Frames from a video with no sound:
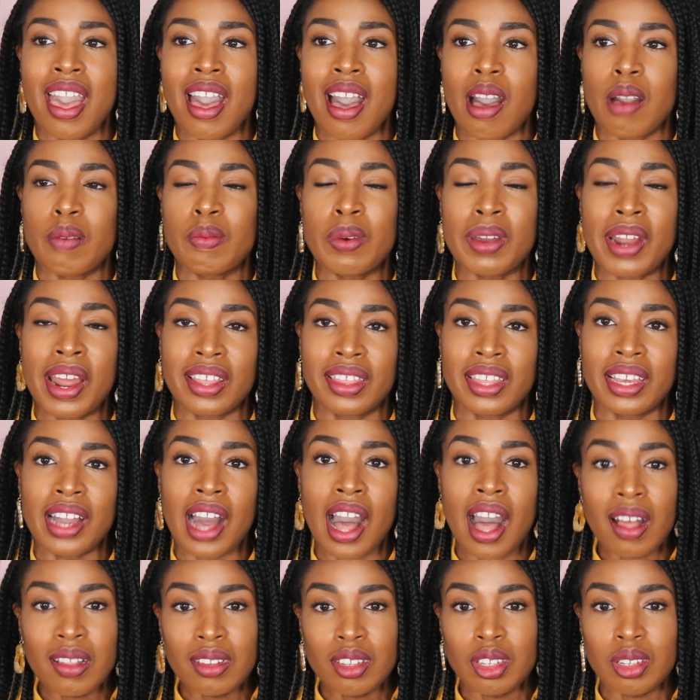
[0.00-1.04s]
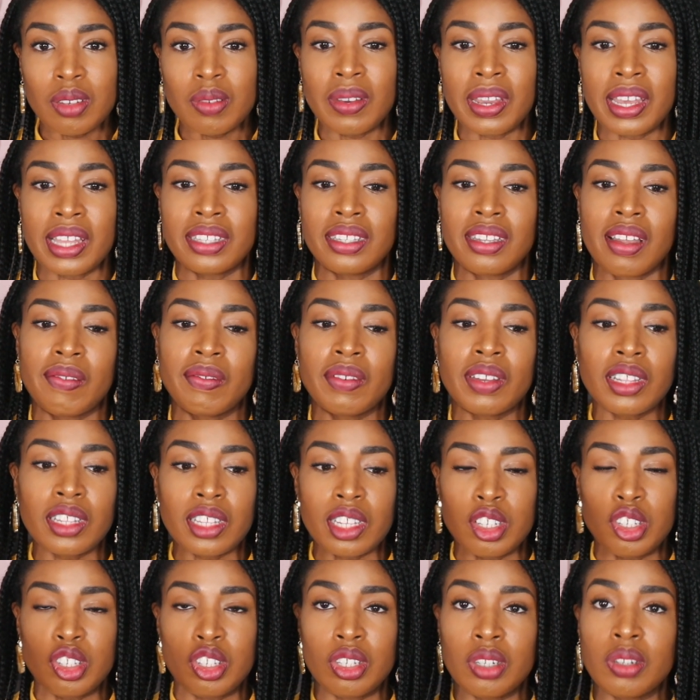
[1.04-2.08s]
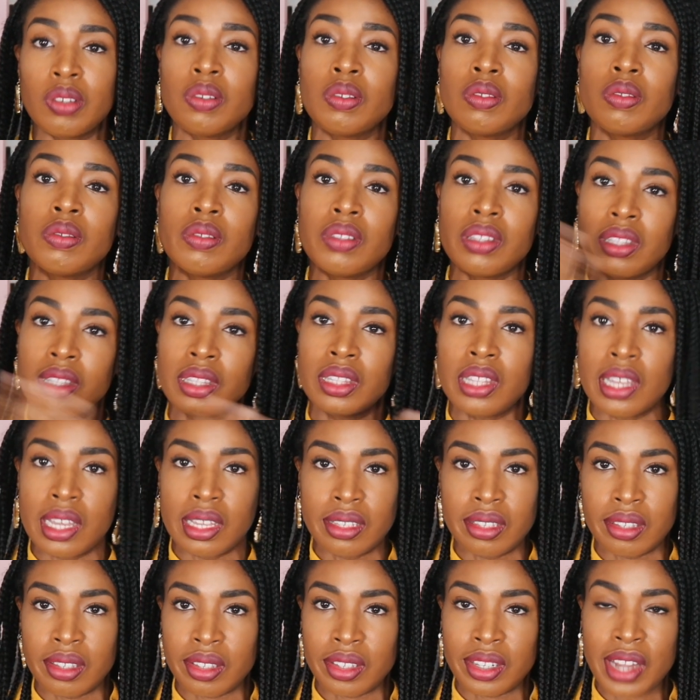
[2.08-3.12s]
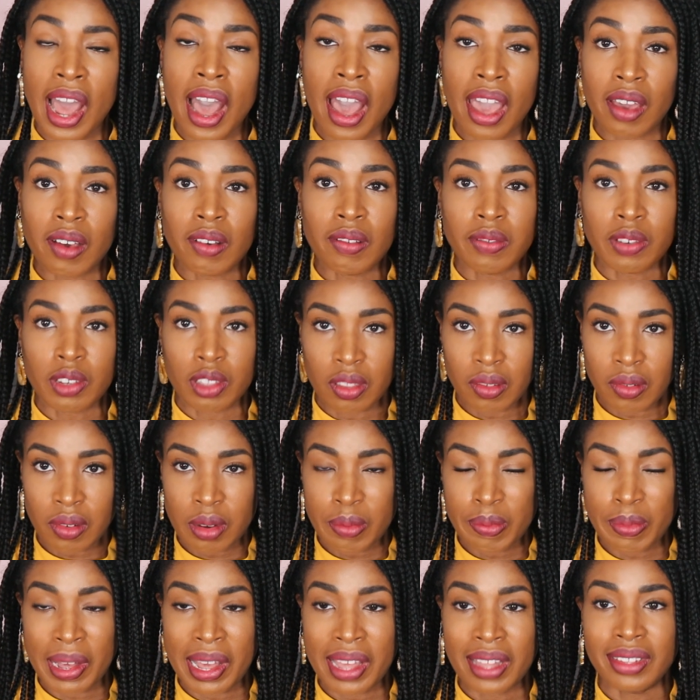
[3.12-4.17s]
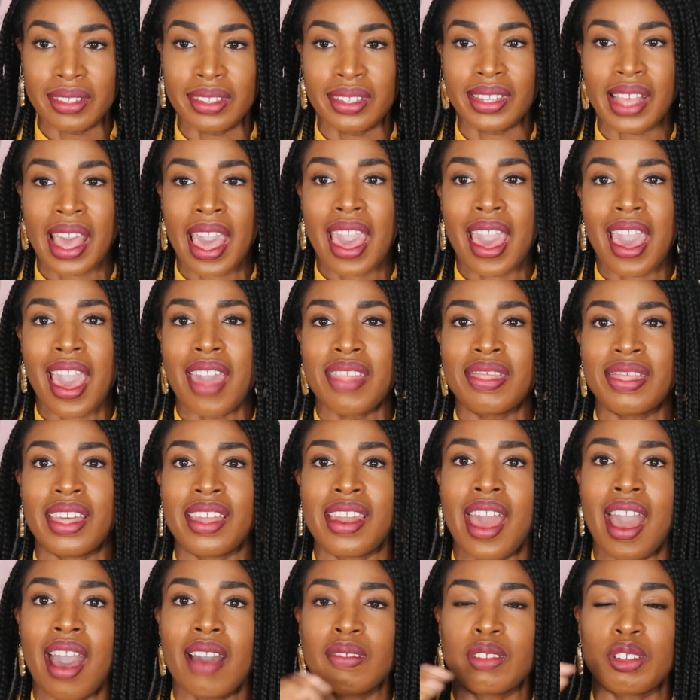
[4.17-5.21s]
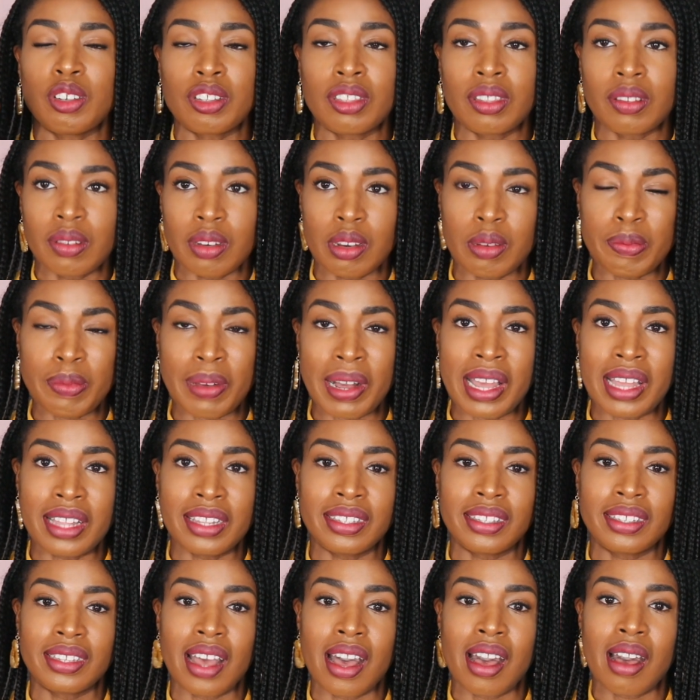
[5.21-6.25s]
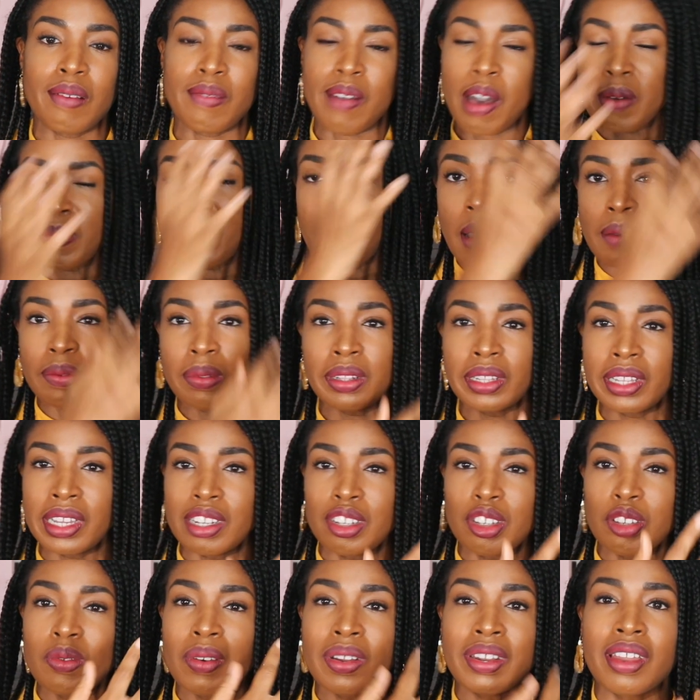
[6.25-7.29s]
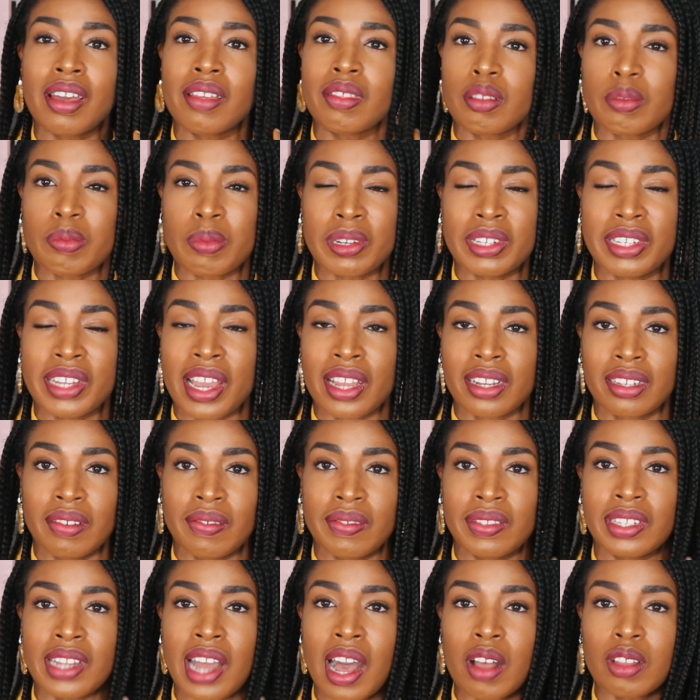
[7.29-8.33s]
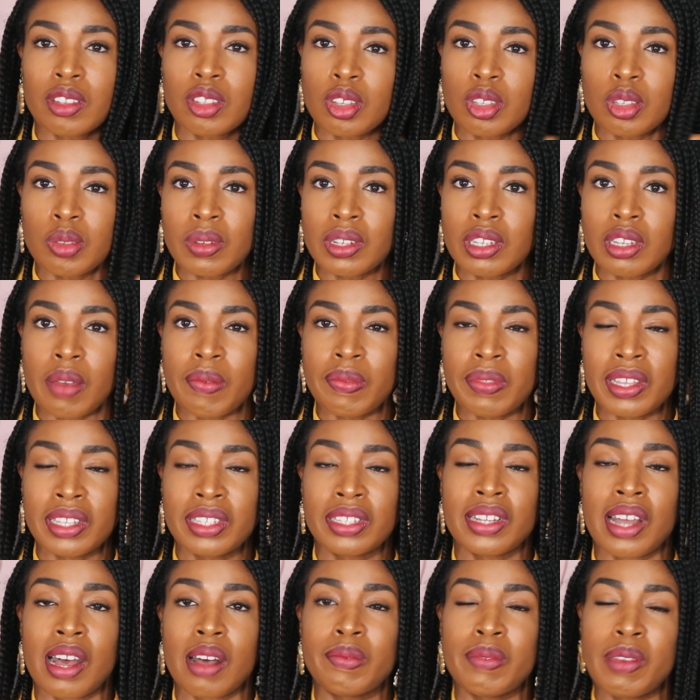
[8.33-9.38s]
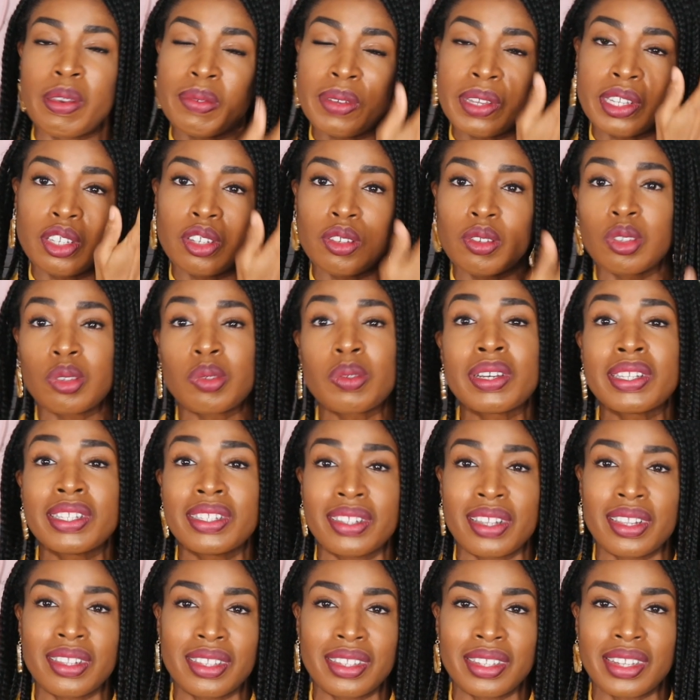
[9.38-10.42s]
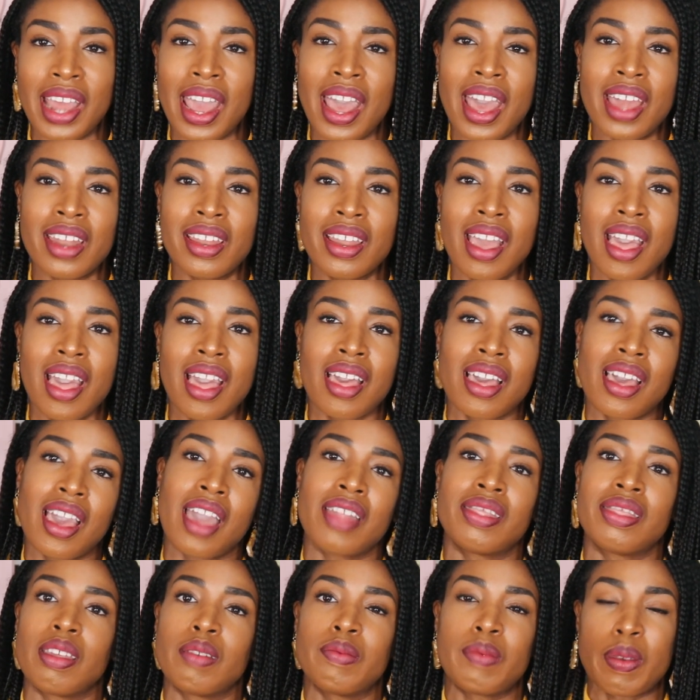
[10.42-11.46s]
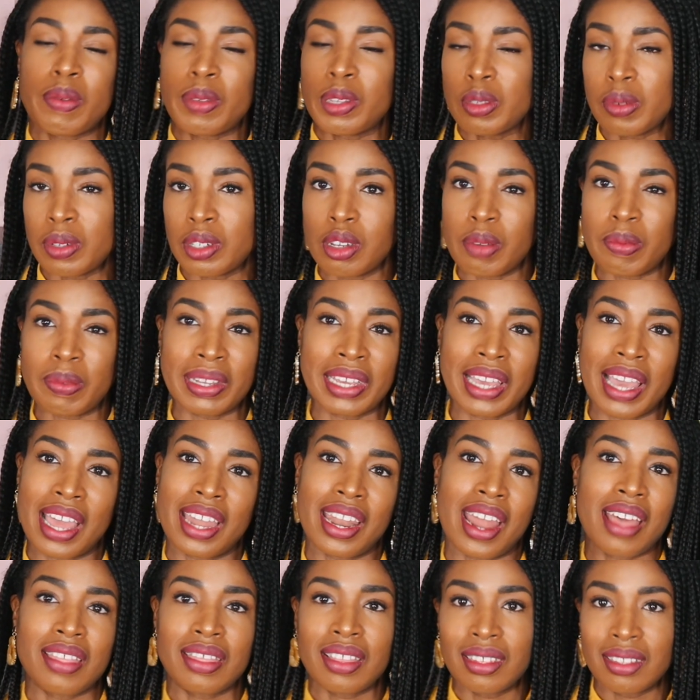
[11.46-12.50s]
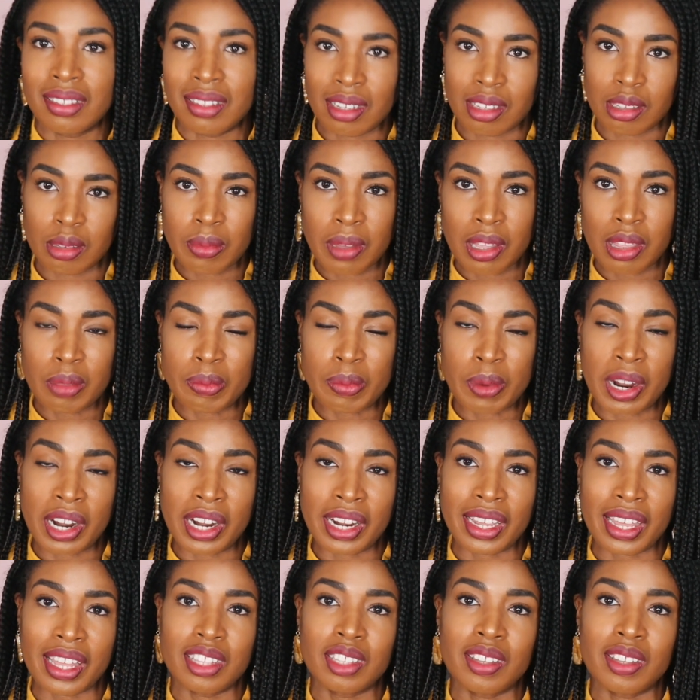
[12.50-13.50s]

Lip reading: What I think I'll do is definitely do this style for 3 months, and then after 3 months I'll probably do another protective style, so switch up this style, maybe do twists instead, and then maybe switch up again at the 6-month mark.